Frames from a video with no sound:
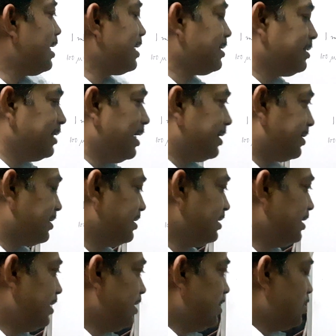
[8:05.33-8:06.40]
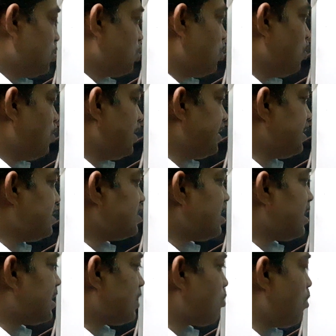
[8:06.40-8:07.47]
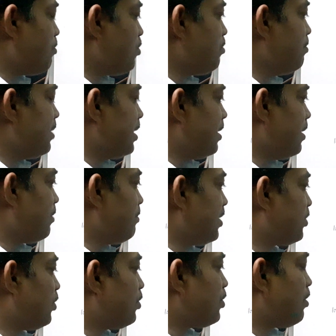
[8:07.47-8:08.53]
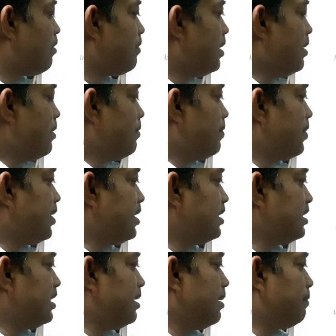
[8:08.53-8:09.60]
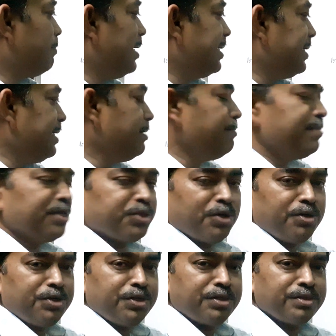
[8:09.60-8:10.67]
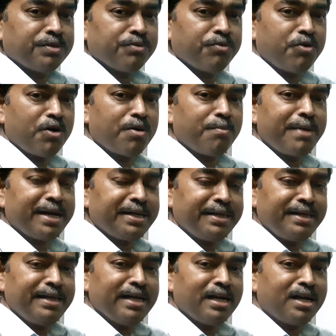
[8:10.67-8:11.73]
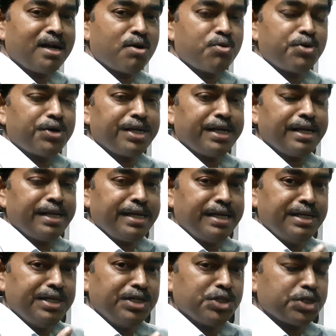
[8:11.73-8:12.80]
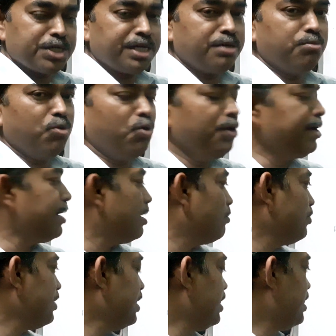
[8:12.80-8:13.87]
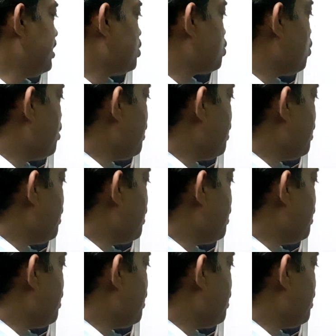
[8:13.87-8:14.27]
like that. So it is a common method of plating method for bacterial count in yeast and mold count. So